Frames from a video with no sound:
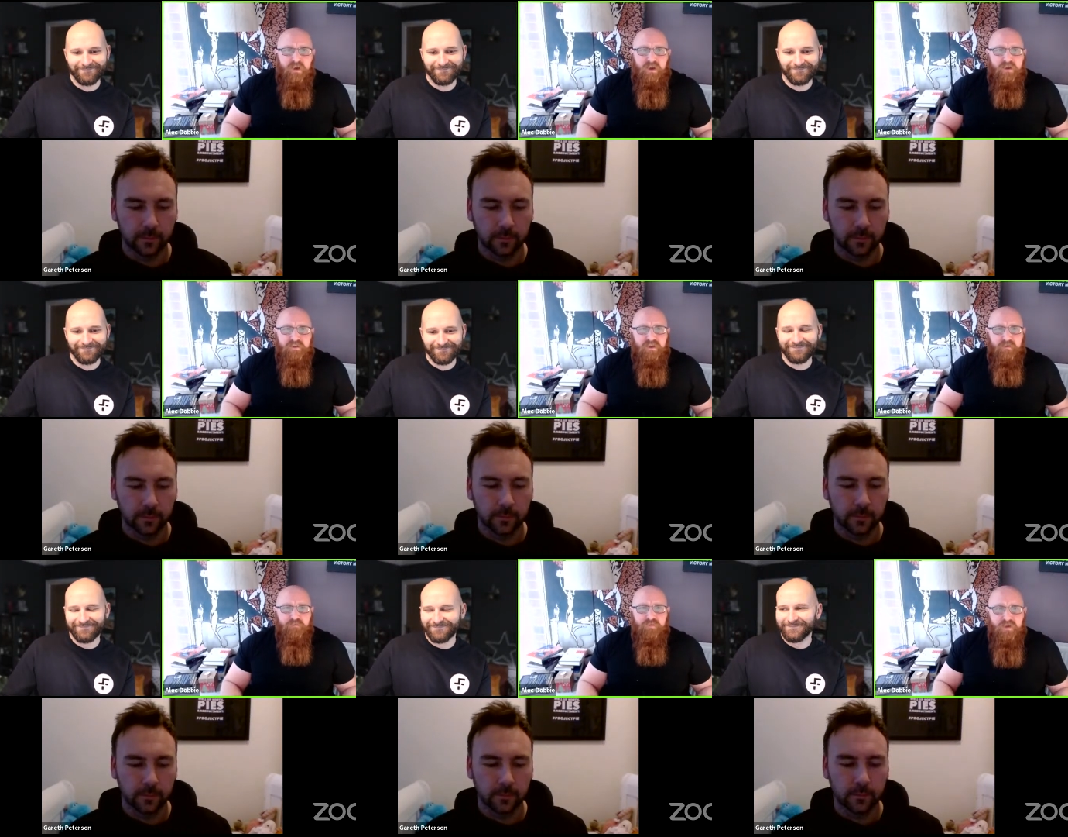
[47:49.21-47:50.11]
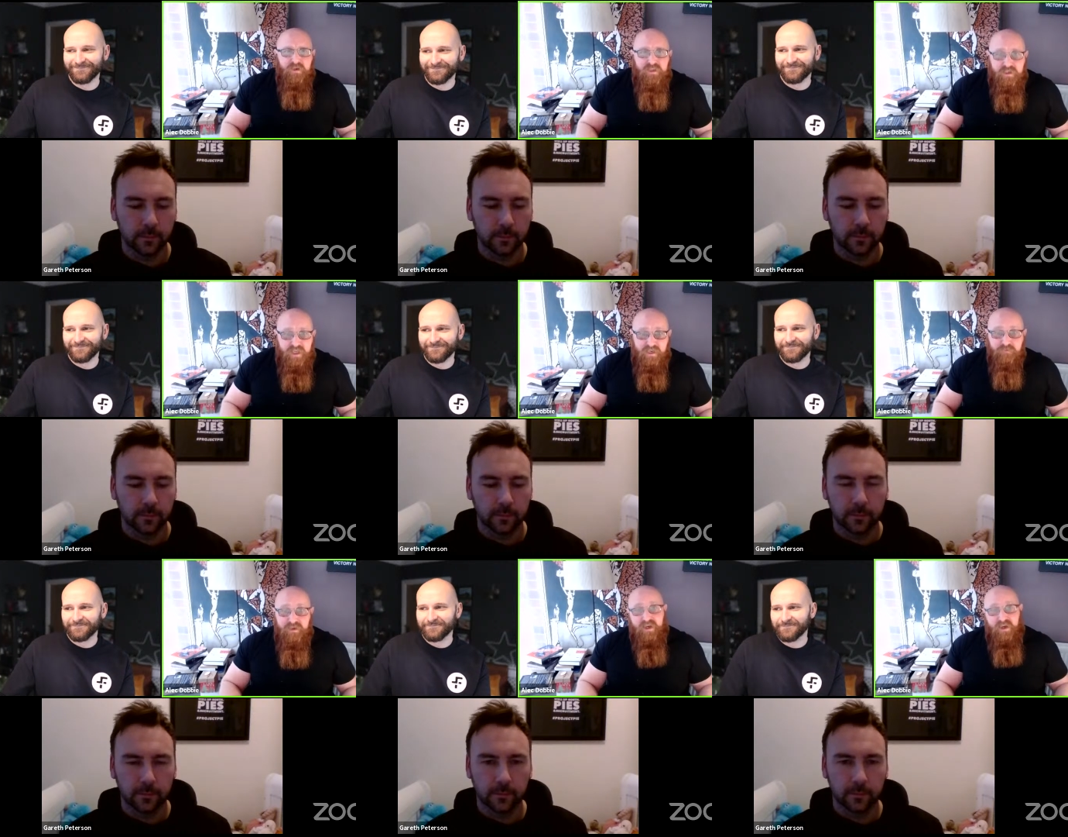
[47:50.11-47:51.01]
Speaker 1: It um, t- telling
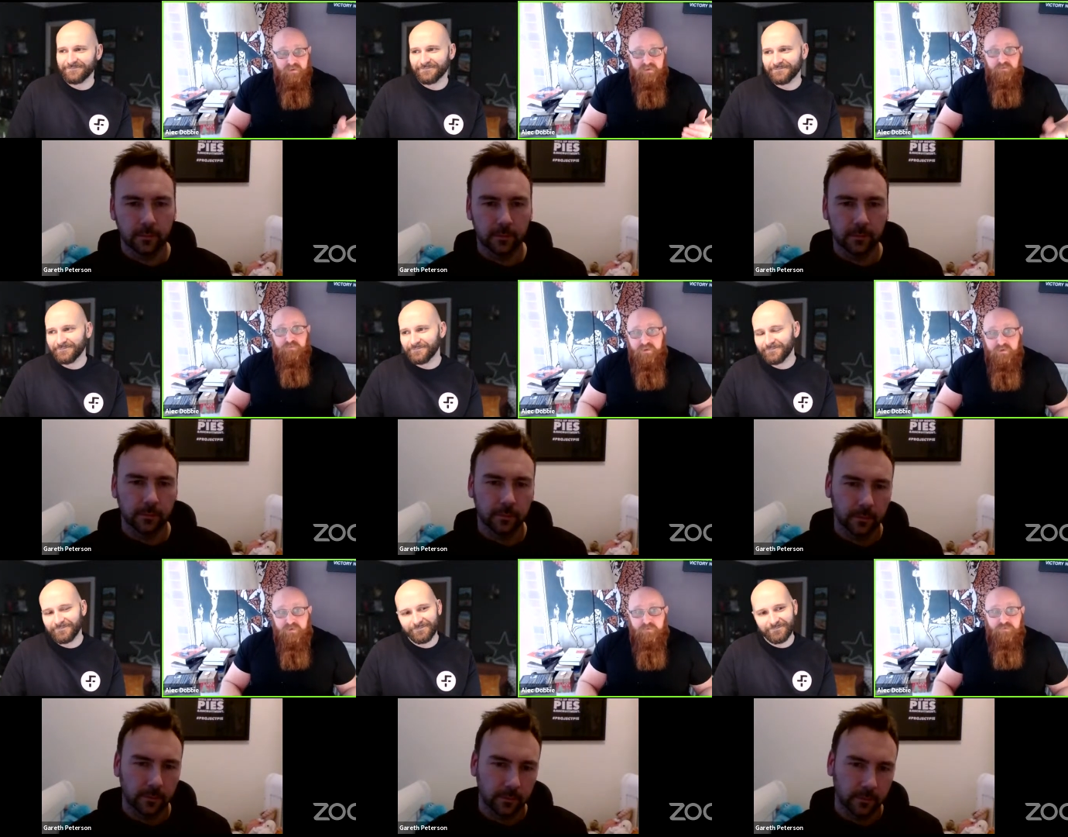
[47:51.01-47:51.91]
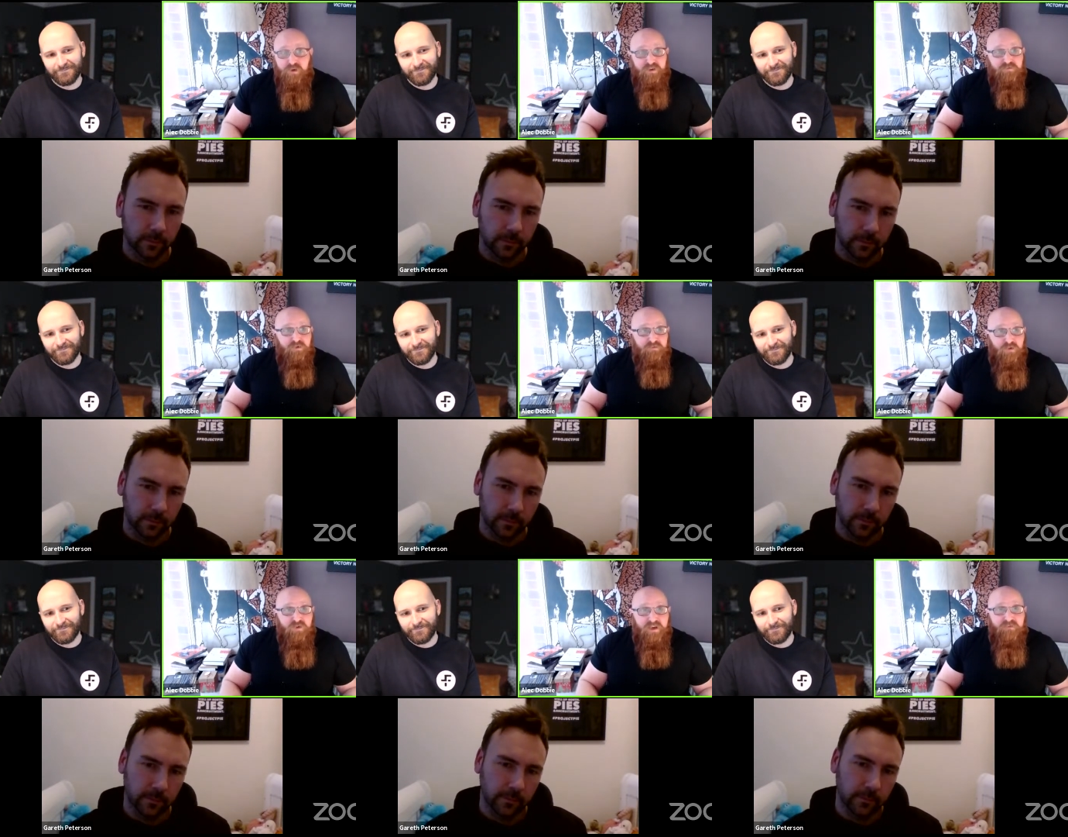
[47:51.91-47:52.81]
me Gareth's company used my is probably
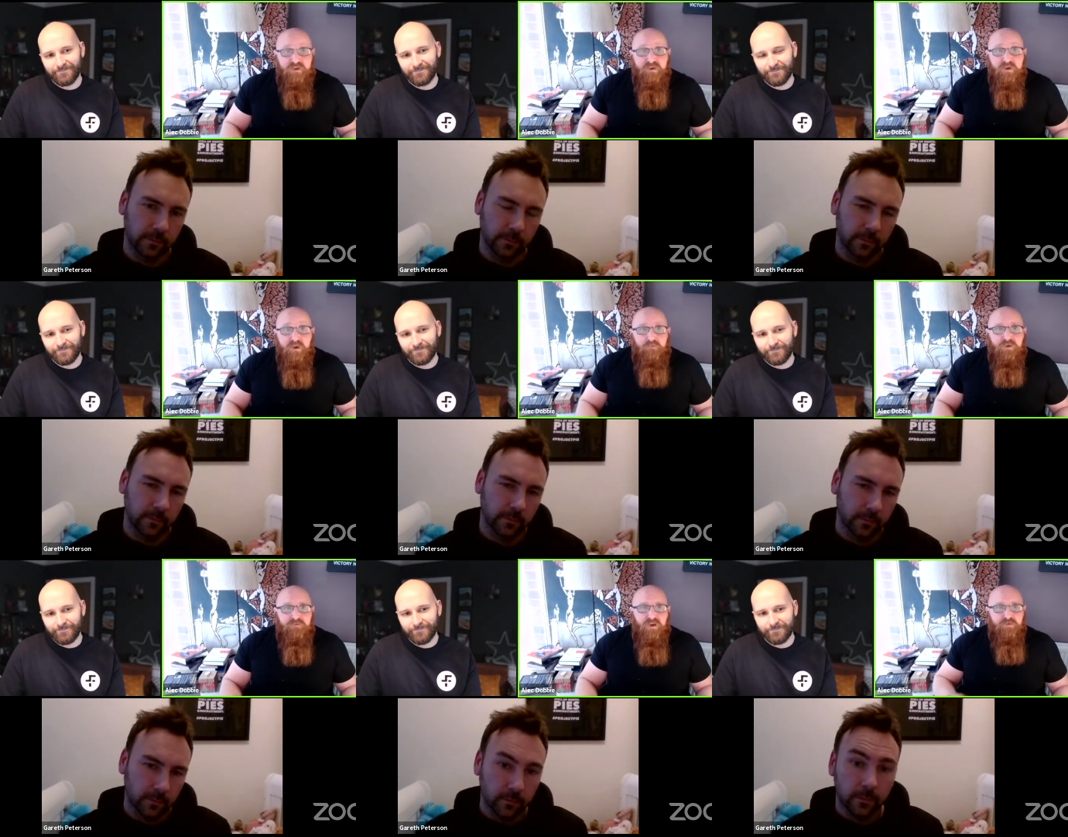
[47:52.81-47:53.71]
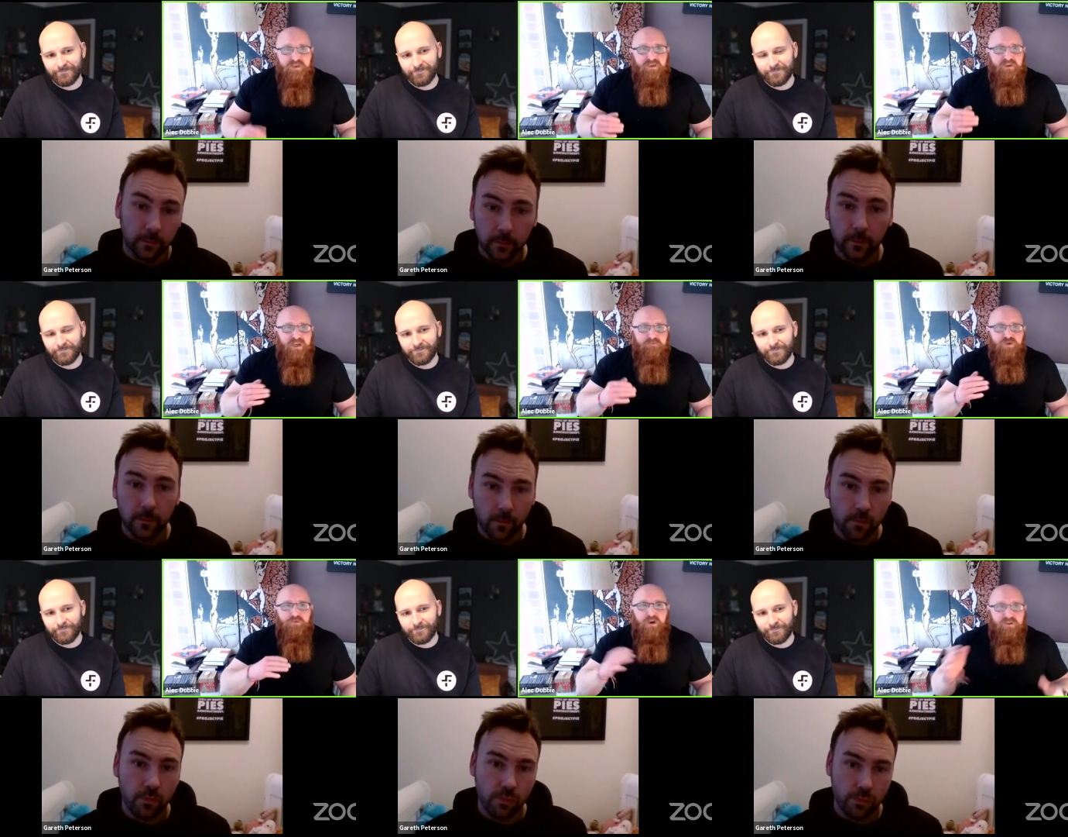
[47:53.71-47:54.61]
more relevant, but nobody's going to name
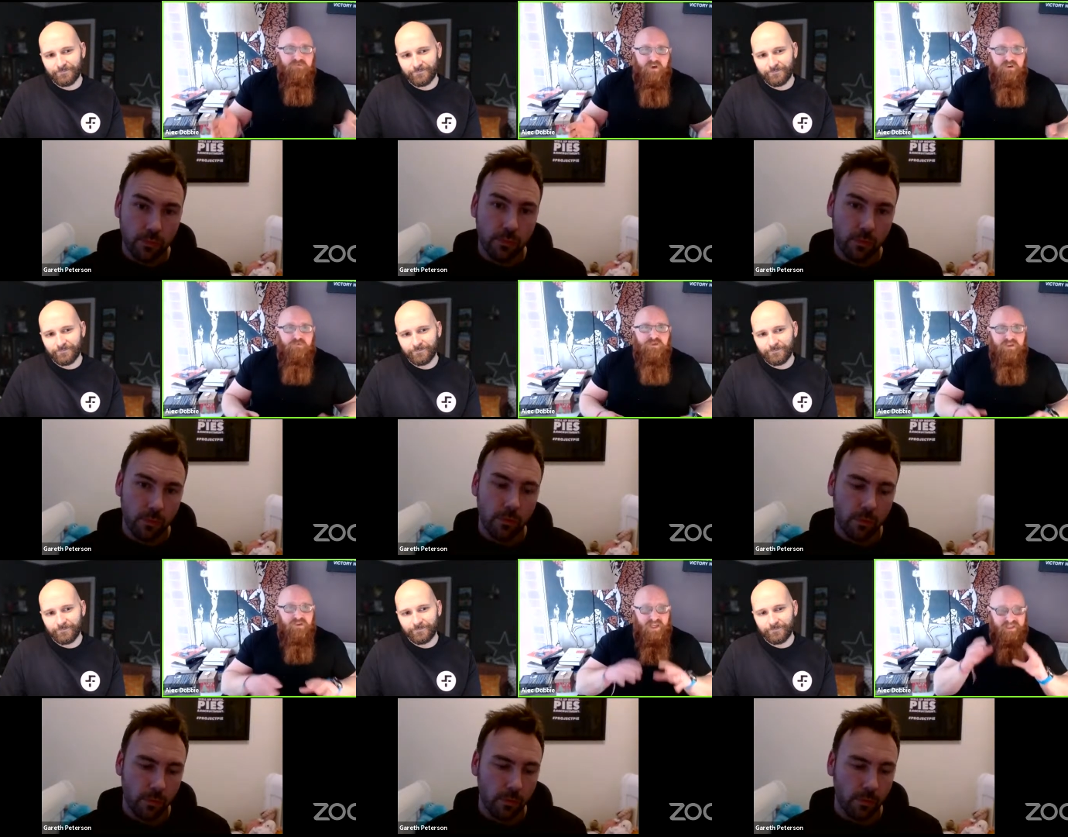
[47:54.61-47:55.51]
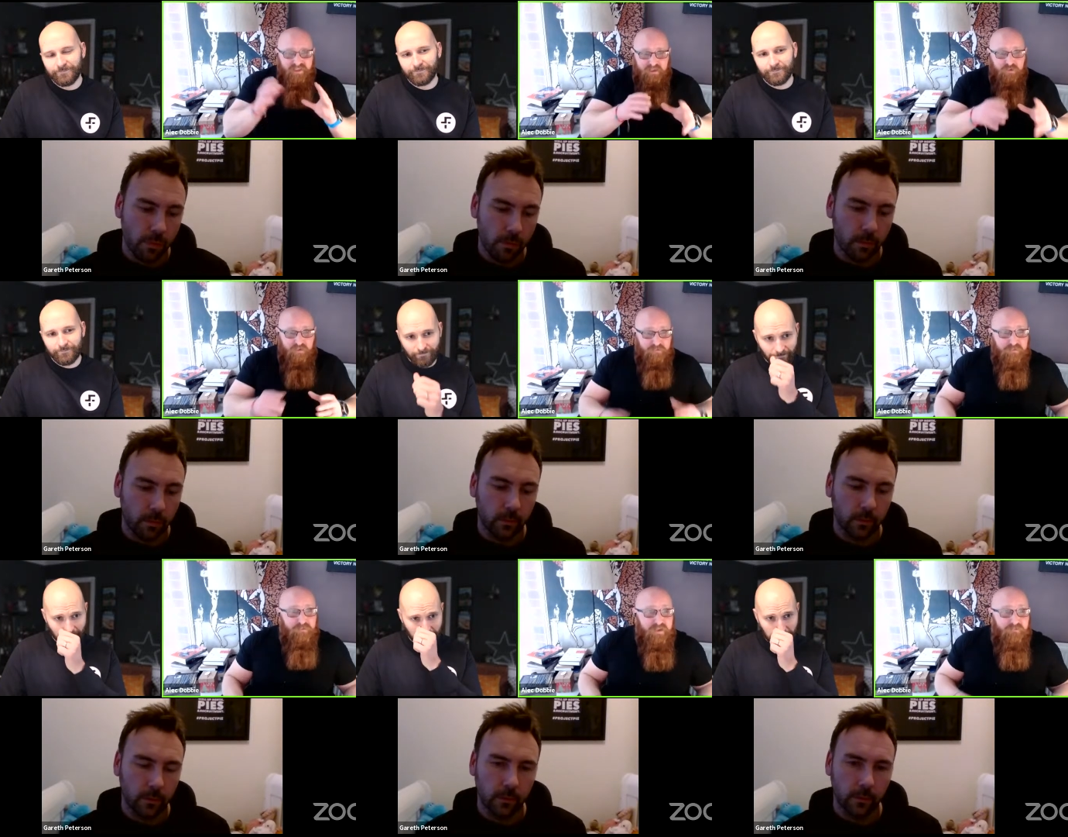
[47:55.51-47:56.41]
drop either of our companies unless it's incredibly
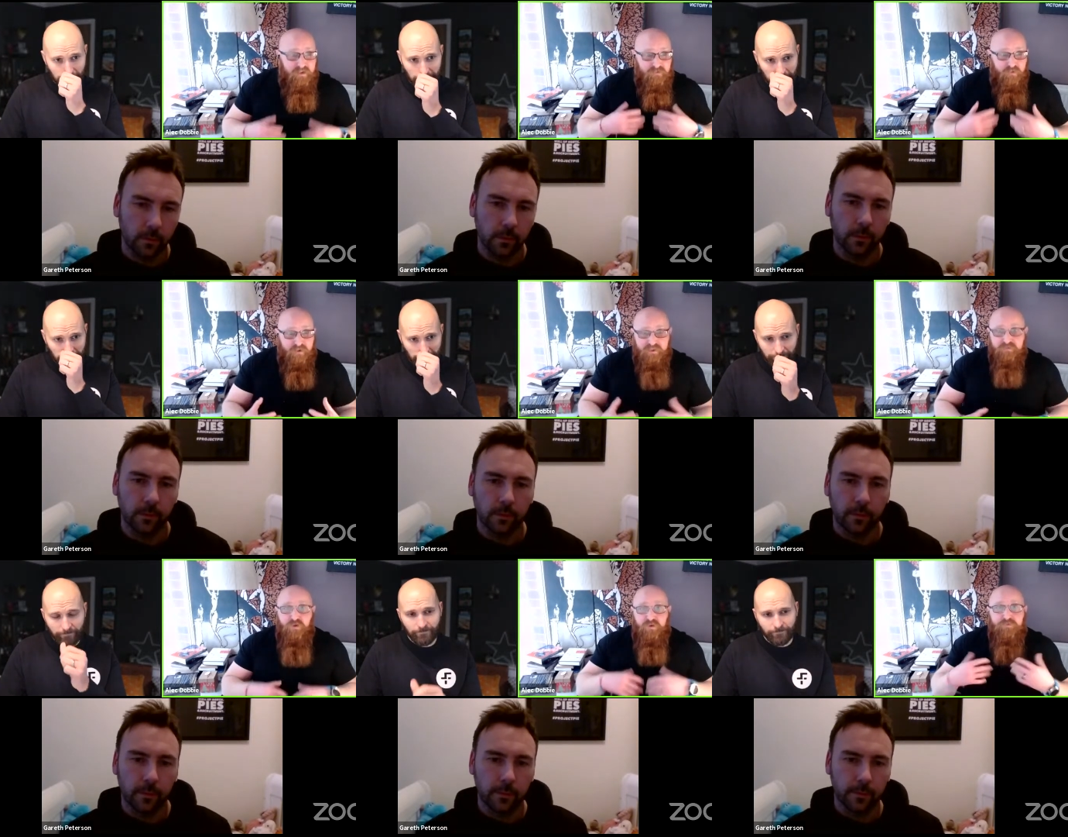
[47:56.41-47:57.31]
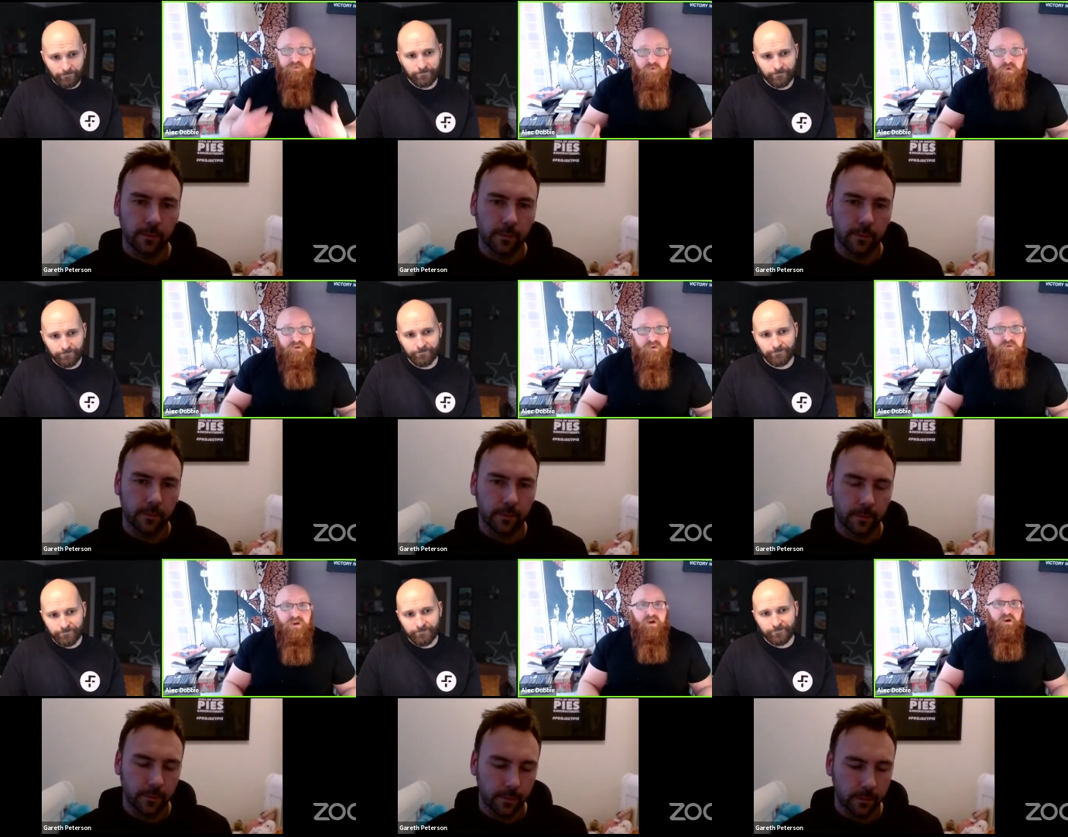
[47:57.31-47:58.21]
specific because we're very small and people won't know who
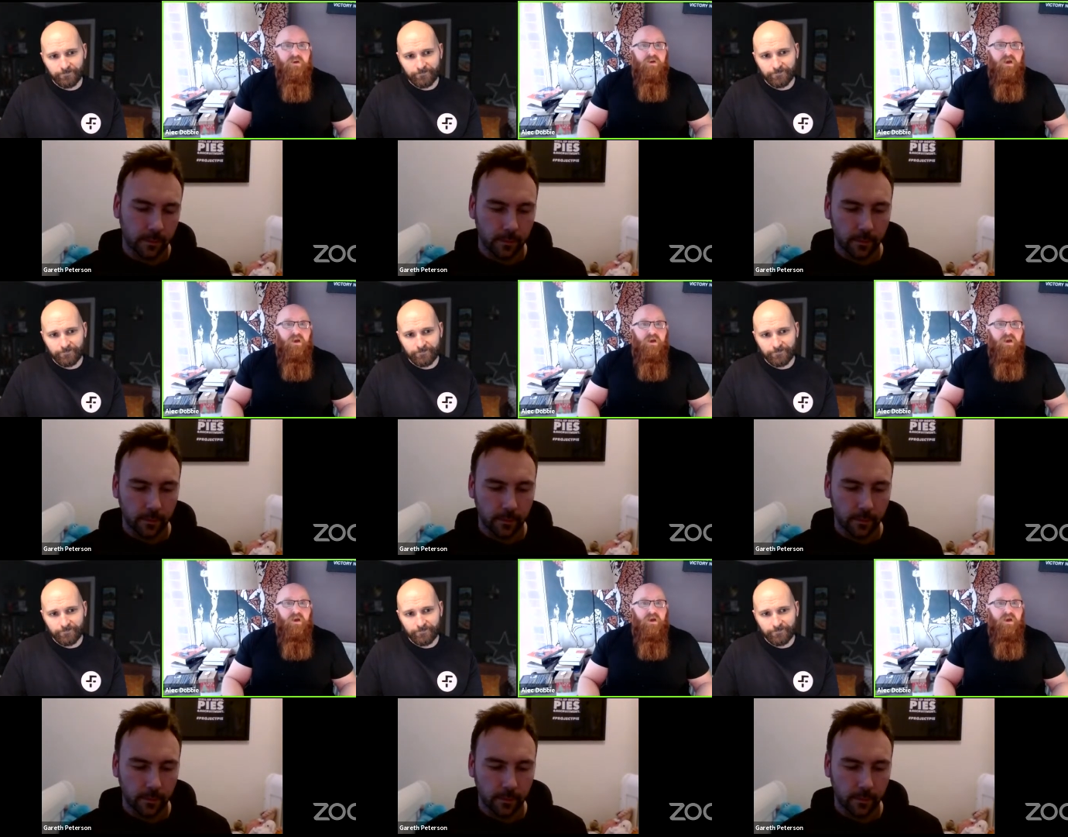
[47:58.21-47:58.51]
we are.